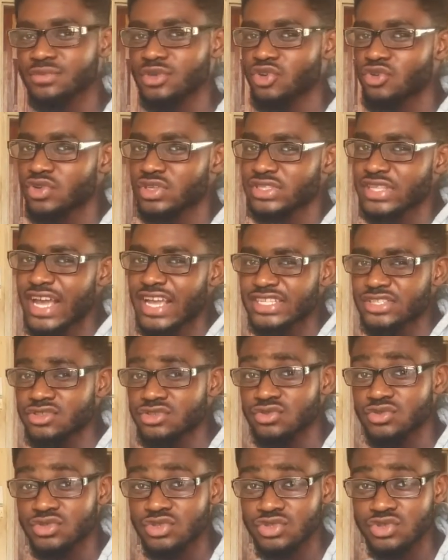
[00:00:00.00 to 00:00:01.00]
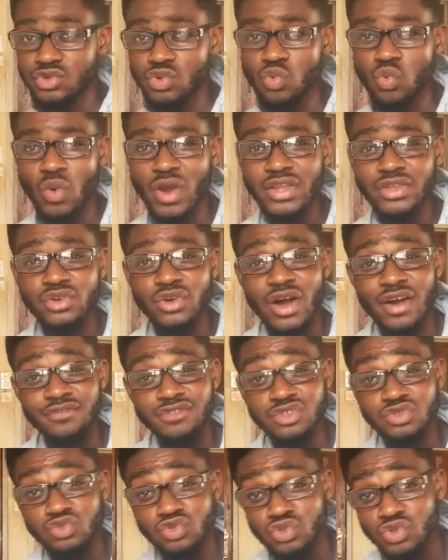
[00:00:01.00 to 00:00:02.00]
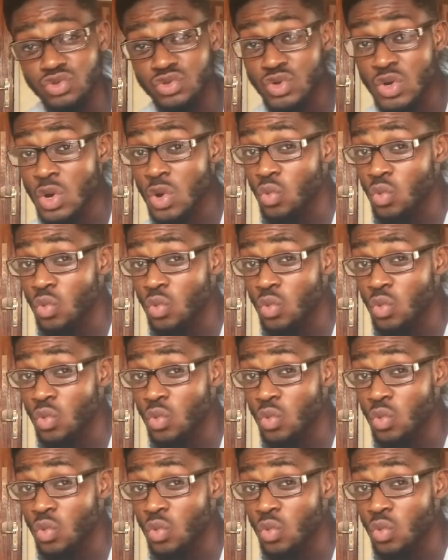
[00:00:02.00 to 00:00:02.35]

because I showed you what you have to know,